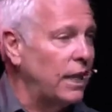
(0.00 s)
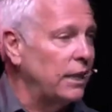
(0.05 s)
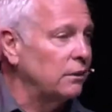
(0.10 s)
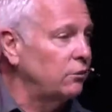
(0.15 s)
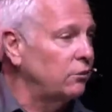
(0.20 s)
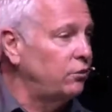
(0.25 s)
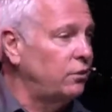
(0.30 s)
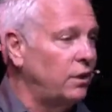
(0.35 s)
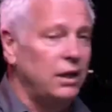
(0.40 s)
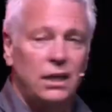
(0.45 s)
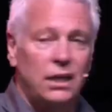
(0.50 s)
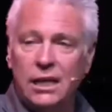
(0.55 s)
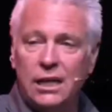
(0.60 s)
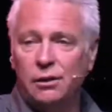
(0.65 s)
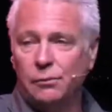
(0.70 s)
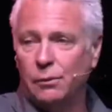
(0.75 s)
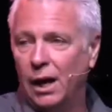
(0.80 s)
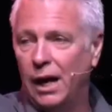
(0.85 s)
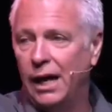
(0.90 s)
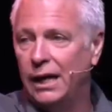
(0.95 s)
to sing
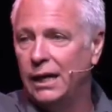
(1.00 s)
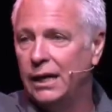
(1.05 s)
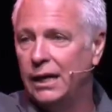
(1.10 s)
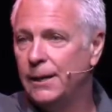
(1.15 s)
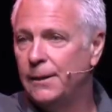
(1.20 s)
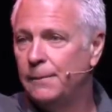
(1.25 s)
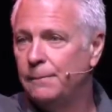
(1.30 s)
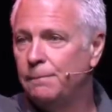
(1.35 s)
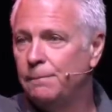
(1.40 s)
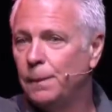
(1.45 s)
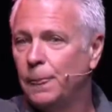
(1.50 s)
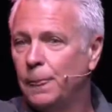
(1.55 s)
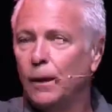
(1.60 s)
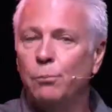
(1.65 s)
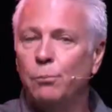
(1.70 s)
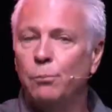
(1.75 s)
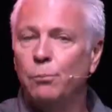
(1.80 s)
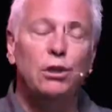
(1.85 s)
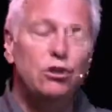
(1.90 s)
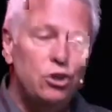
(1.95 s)
anyway.
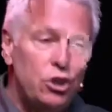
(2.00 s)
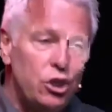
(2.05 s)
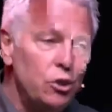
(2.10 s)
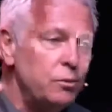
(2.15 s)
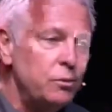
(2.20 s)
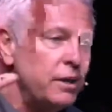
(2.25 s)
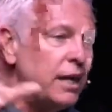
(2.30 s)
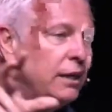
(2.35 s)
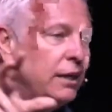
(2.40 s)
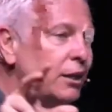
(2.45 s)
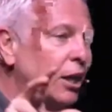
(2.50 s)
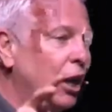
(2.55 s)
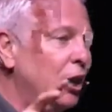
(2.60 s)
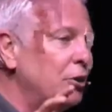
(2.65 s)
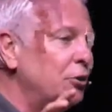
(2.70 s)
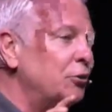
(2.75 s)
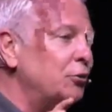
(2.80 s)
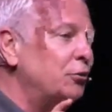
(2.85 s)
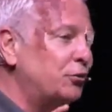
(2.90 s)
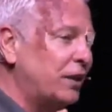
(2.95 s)
But you need to
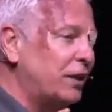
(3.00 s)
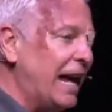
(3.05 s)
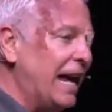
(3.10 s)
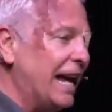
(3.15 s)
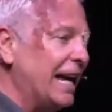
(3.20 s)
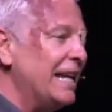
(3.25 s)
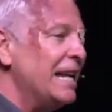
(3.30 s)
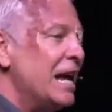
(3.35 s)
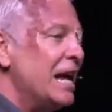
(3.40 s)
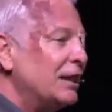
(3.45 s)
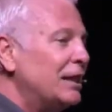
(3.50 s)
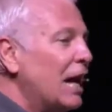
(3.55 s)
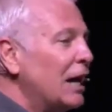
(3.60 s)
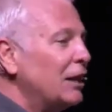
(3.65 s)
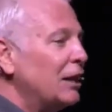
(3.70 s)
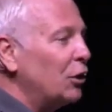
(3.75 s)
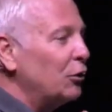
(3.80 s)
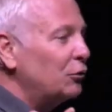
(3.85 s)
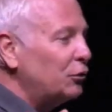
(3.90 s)
understand that there's